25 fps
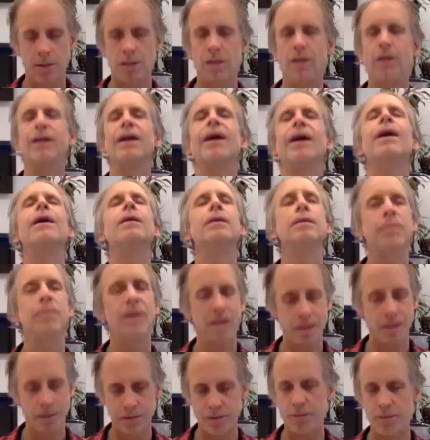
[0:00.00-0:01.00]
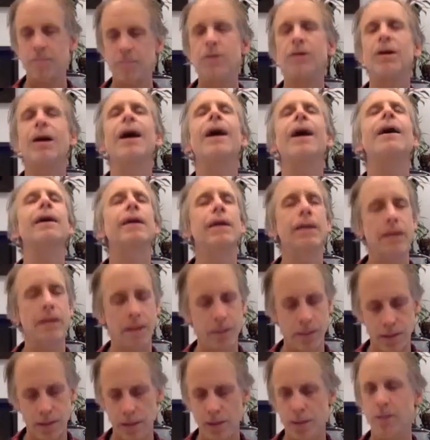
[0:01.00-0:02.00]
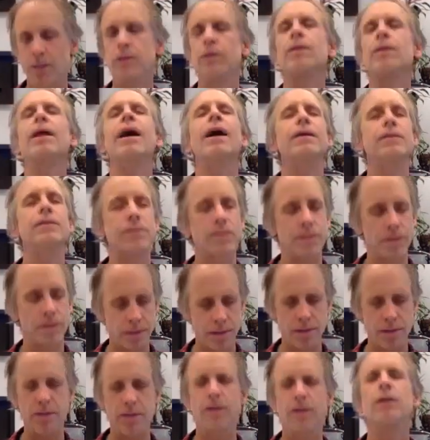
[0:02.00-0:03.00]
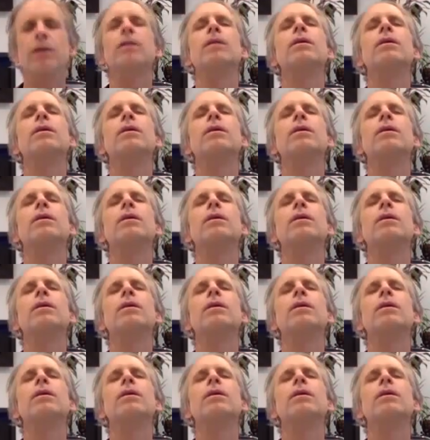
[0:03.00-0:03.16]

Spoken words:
Again, you might hear some cracking or that sort of thing,